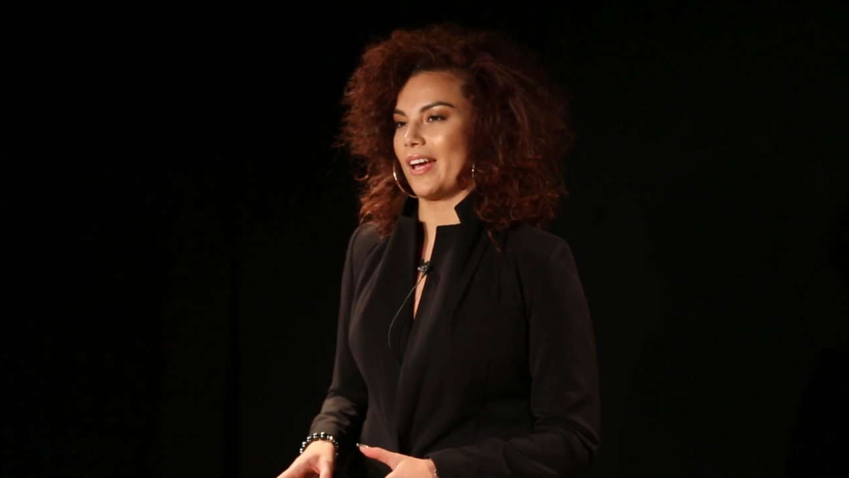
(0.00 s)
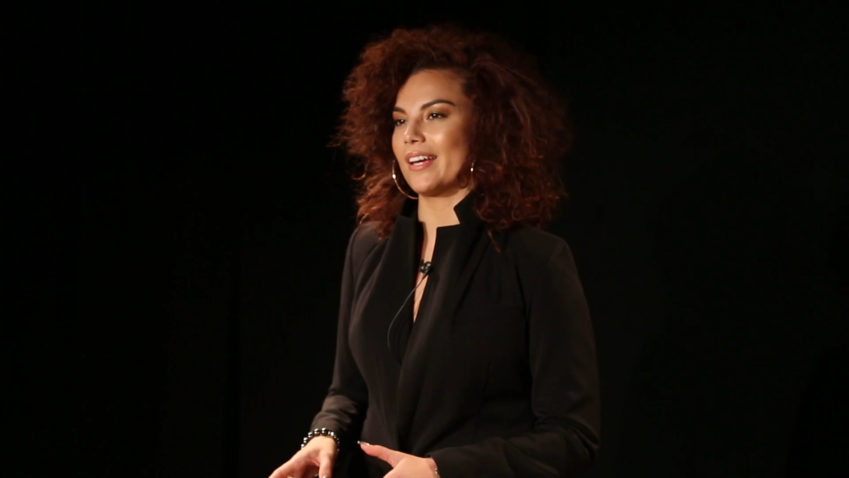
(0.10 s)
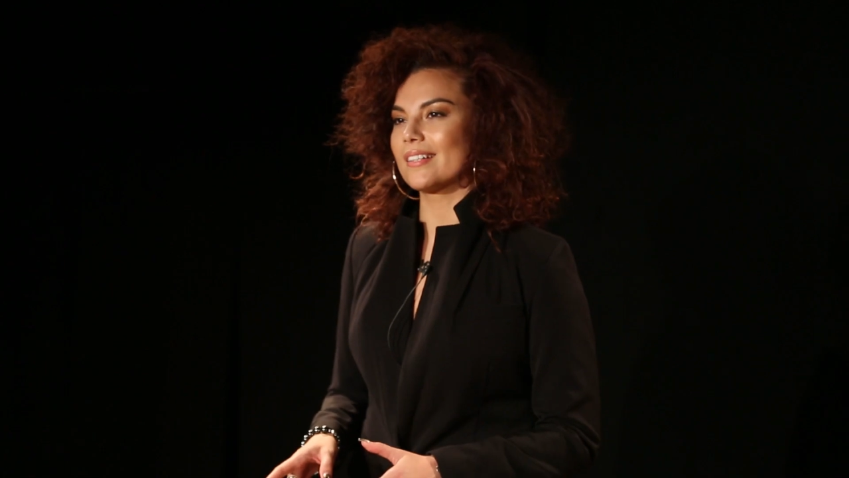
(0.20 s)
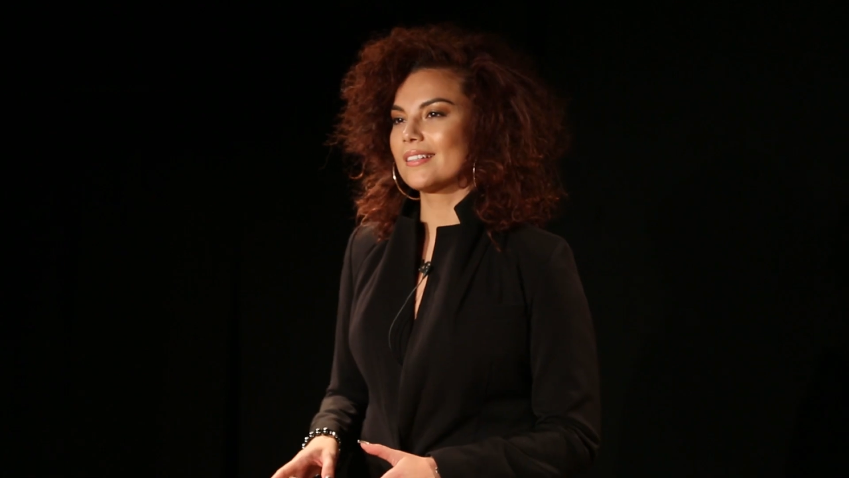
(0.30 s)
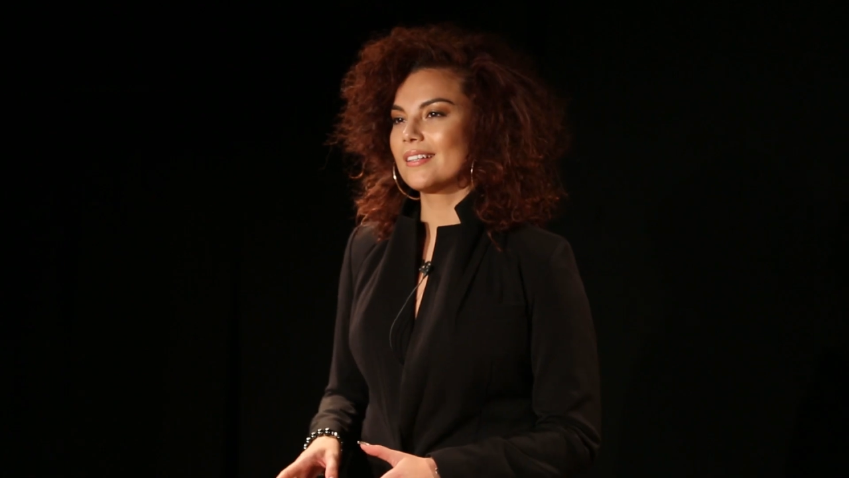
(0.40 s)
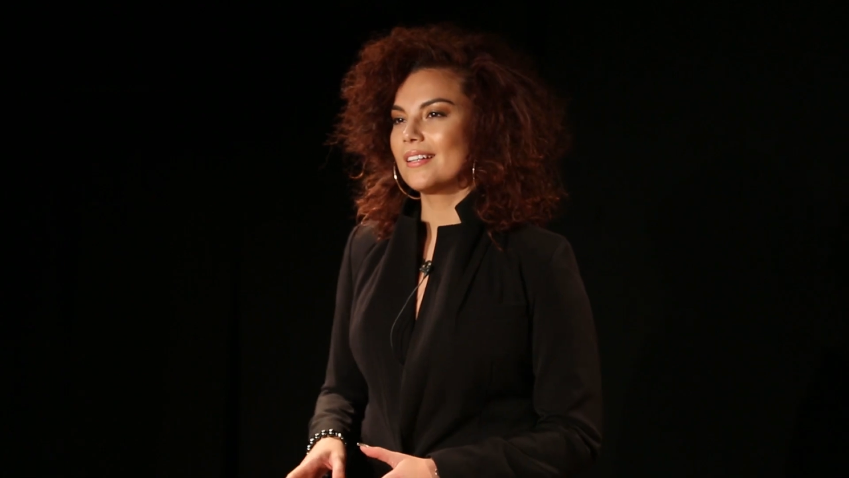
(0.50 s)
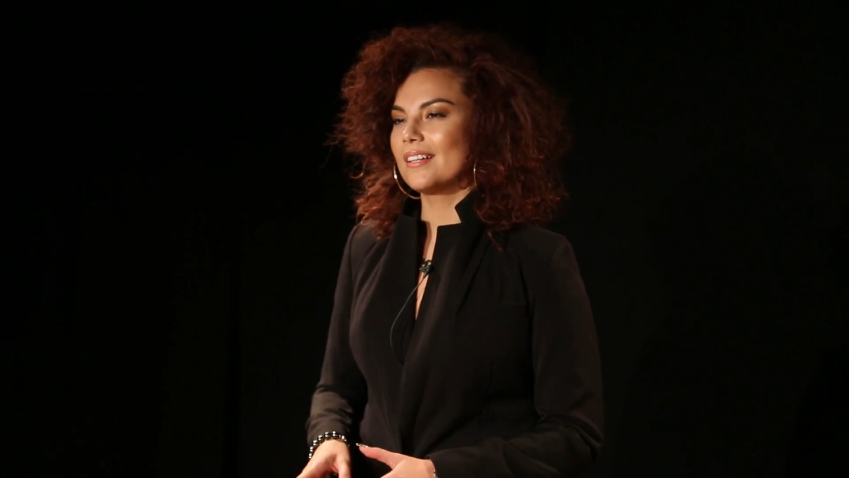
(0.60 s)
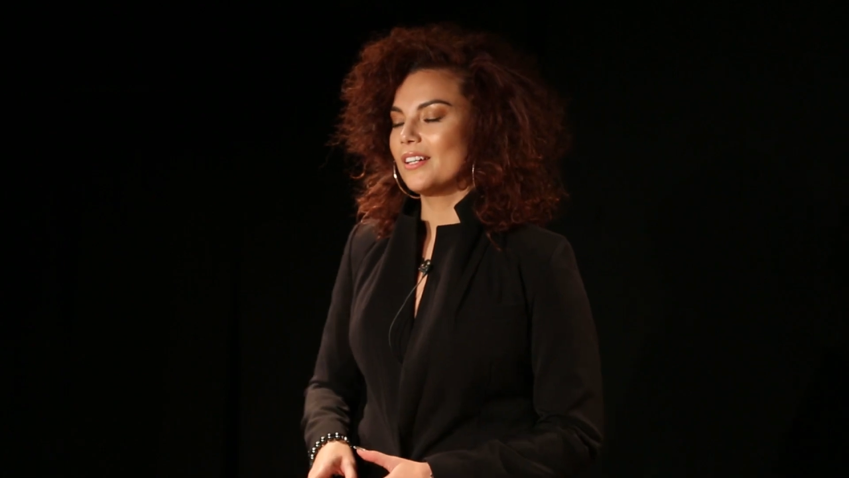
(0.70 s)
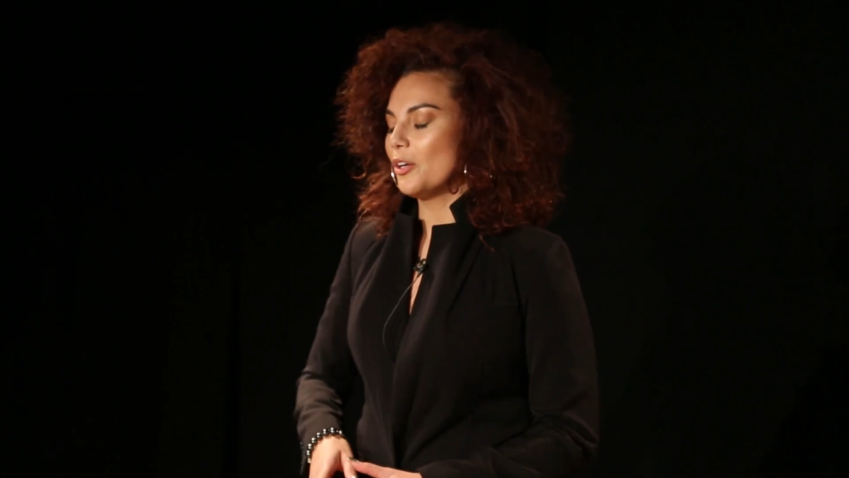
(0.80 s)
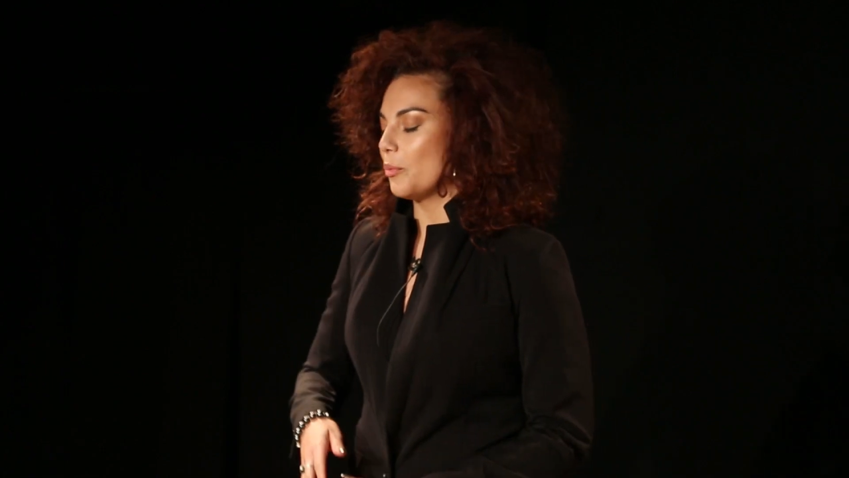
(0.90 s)
night,
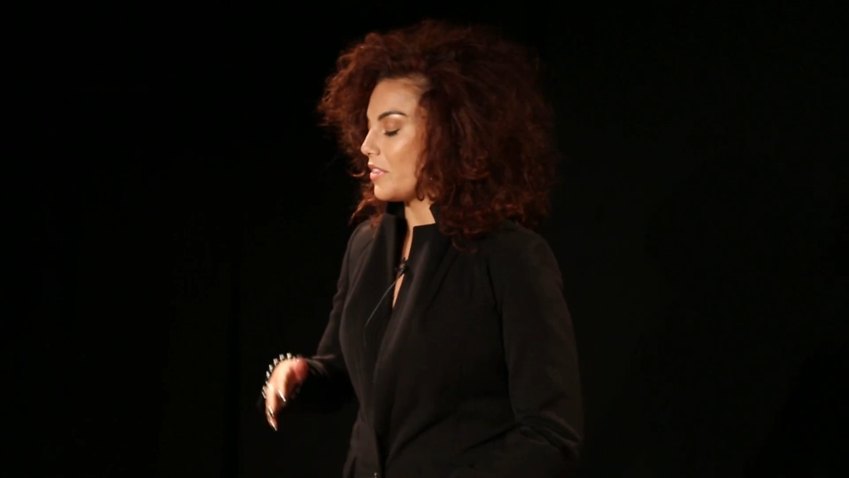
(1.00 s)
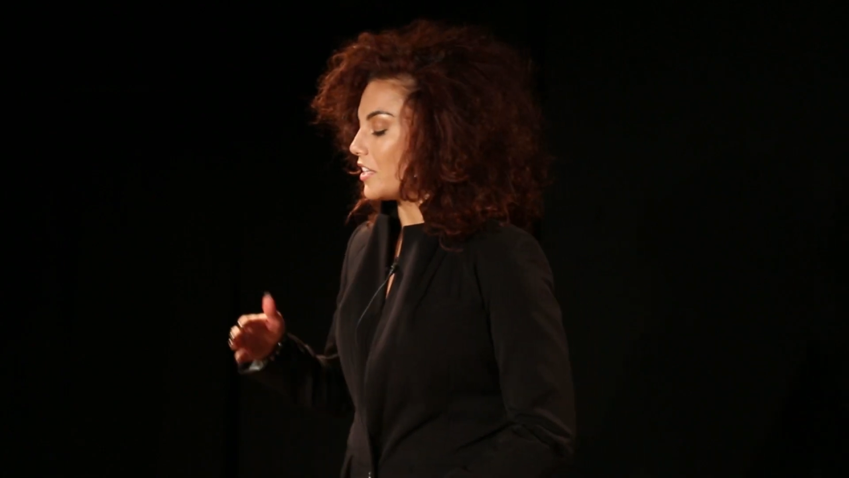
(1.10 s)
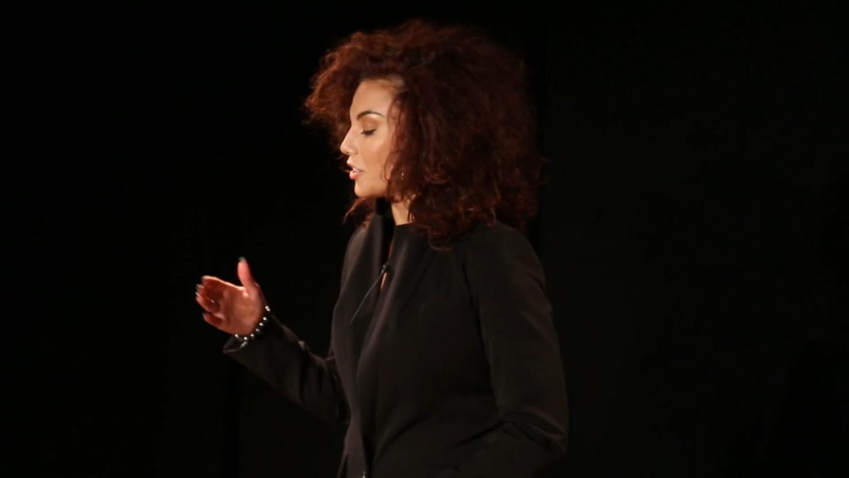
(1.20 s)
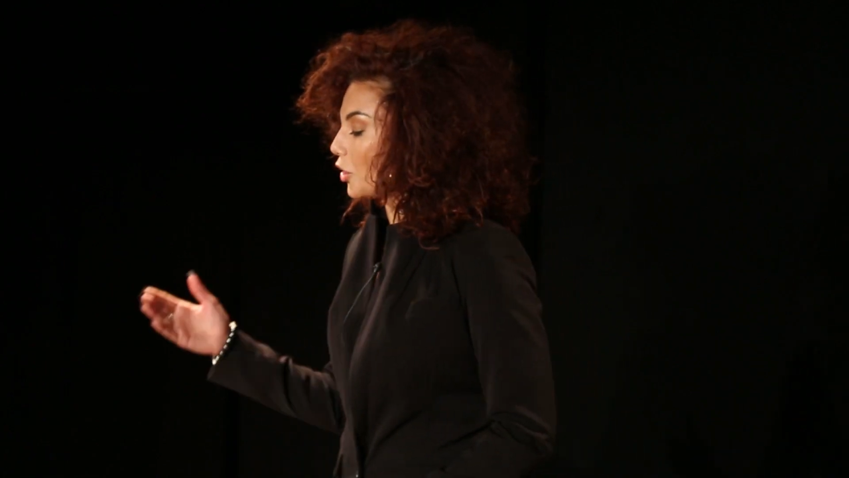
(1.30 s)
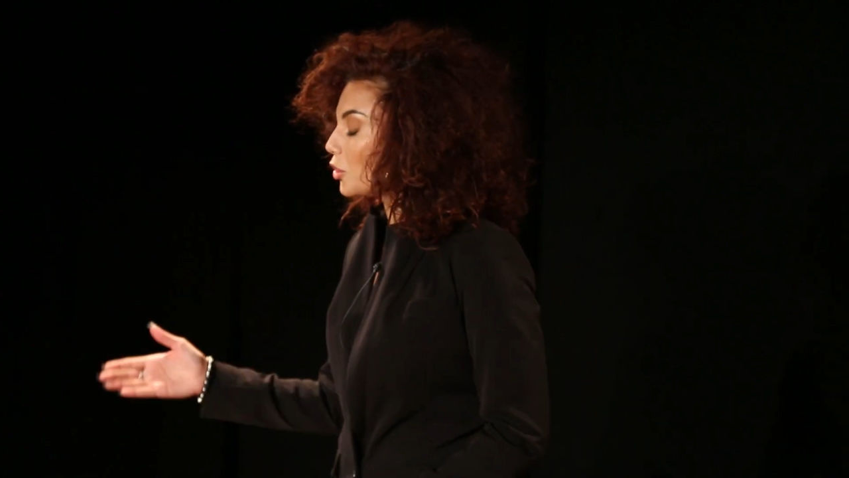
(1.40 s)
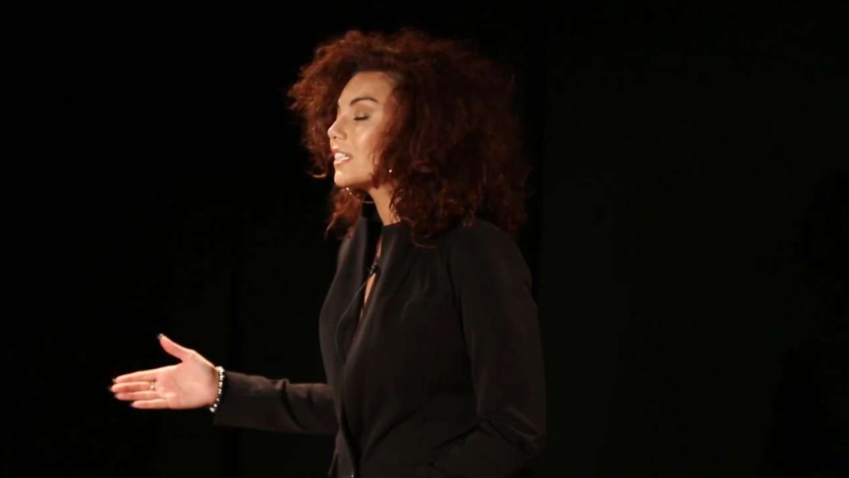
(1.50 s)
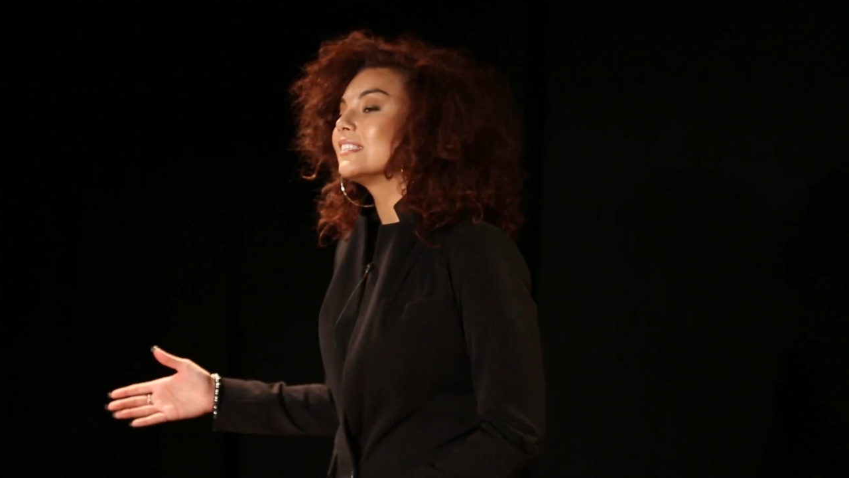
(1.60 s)
where the adult